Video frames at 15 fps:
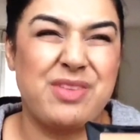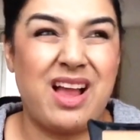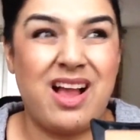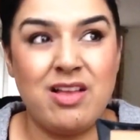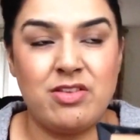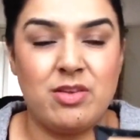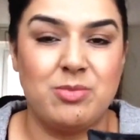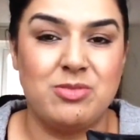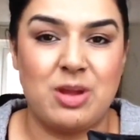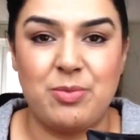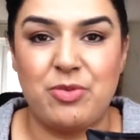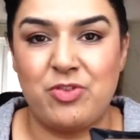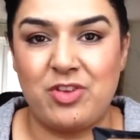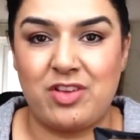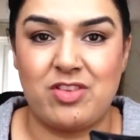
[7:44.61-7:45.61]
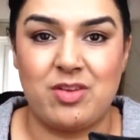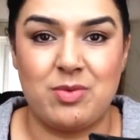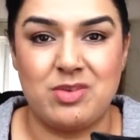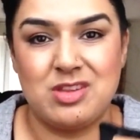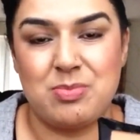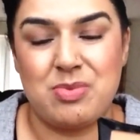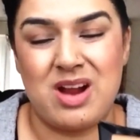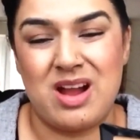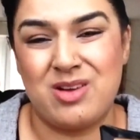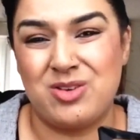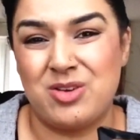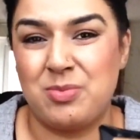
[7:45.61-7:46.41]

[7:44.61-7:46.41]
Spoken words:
I sometimes fix it with a powder,